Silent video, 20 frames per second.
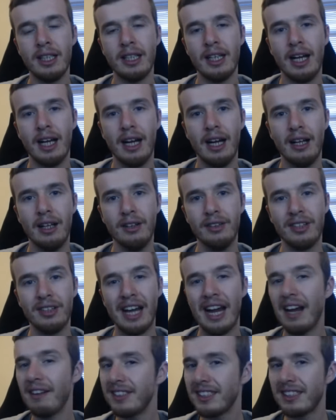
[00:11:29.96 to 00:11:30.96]
And I
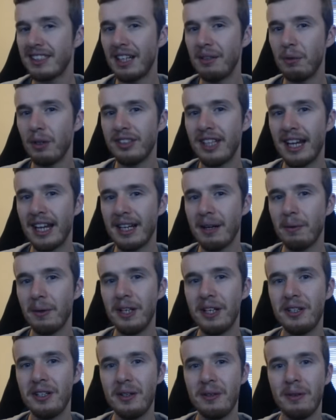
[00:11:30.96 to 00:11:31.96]
haven't decided what deck I'm going to
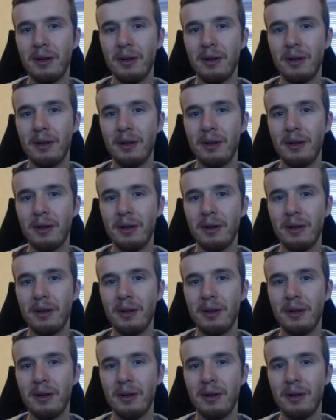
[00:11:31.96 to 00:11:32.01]
do.